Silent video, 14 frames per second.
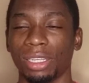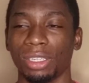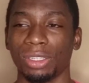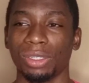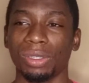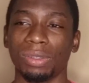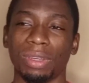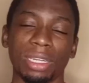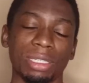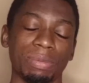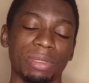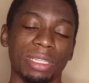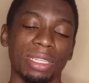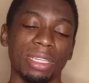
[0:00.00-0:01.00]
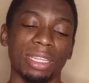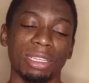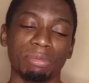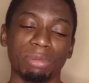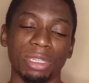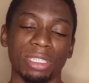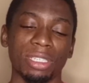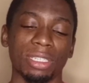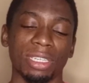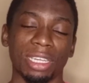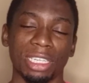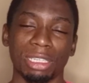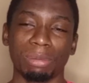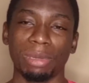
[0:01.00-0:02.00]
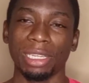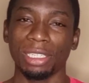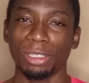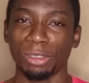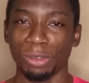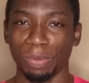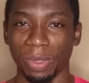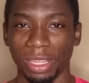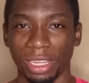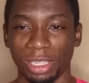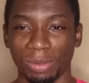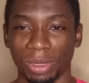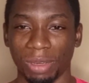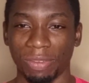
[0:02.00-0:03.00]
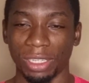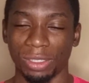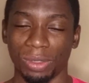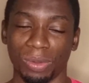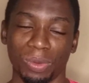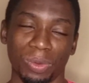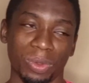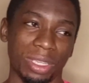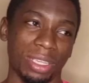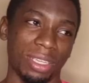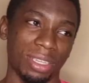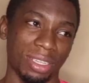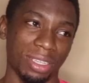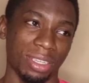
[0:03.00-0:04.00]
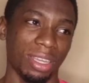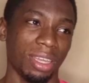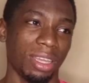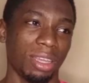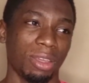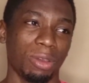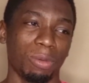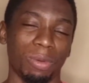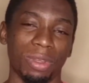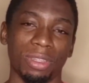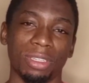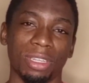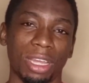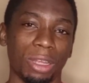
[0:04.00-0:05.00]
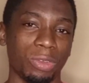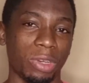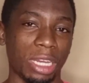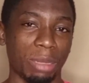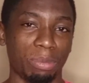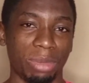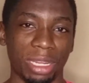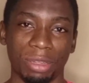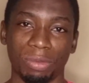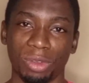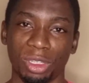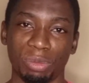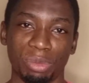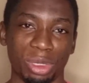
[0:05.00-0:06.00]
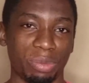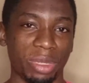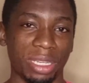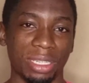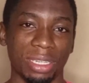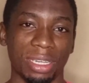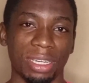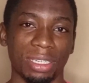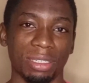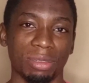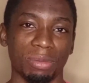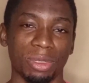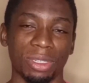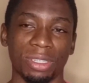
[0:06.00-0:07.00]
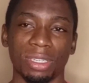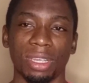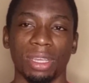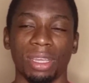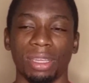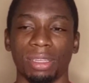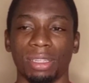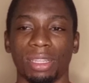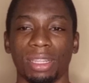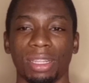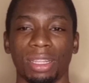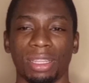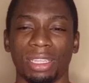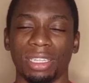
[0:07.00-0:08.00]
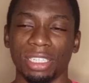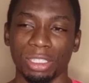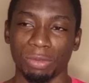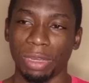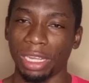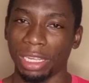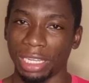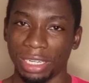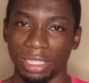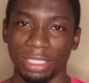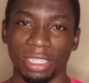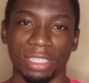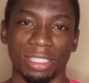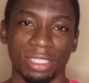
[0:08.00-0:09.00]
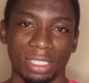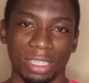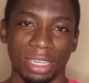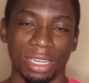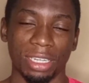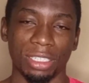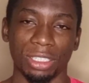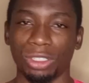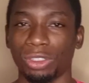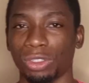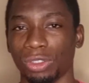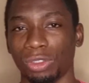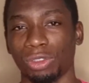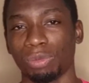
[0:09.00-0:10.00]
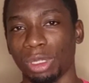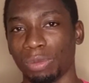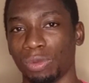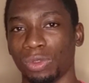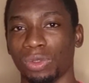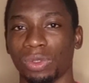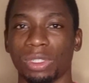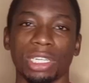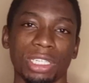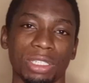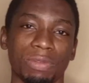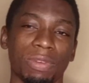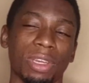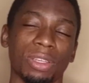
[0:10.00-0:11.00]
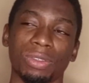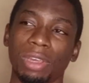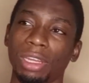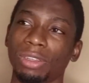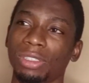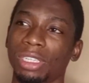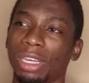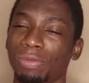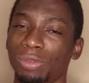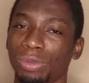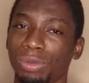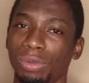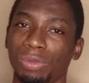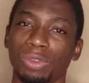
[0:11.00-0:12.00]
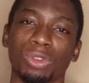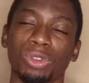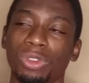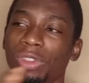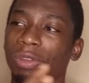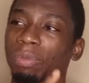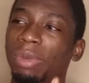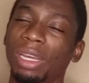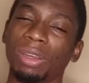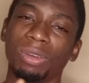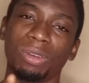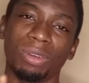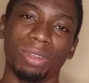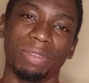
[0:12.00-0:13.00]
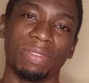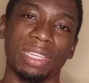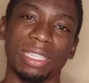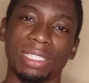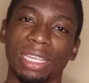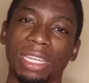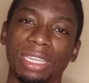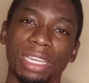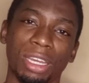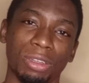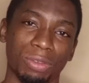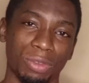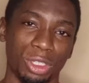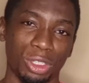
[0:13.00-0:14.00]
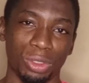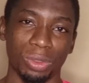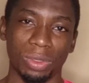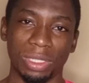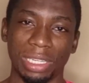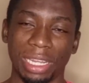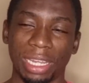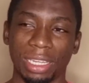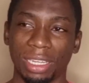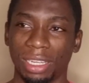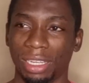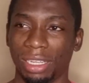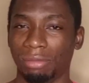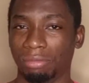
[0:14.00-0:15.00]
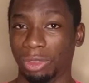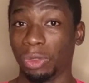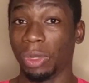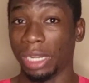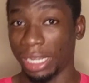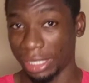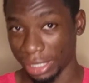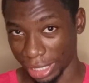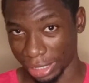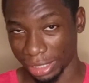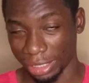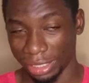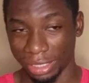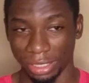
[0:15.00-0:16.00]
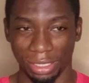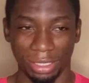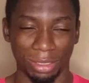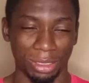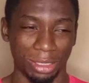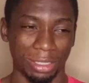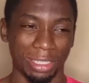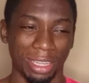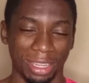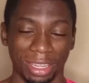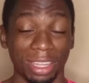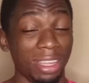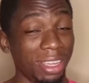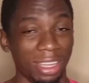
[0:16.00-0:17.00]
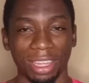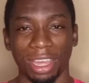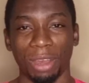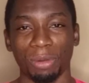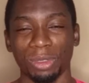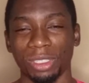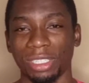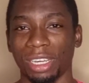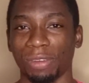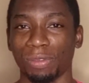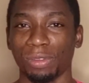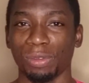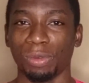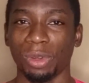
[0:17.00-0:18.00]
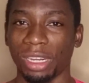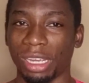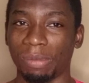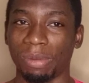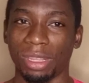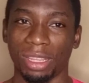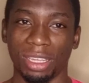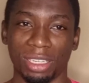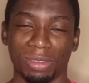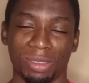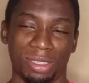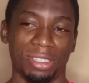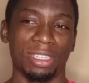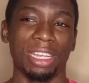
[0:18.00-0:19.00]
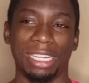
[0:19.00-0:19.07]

So had it been the person explained it to me that way, I would have said, okay, well, how do I apply for the prepaid card? Because the reason why I created this card is just to be able to transfer, so I don't have to even go to the bank, or if there's any kind of issues like dollar scarcity, I wouldn't have to worry about that, because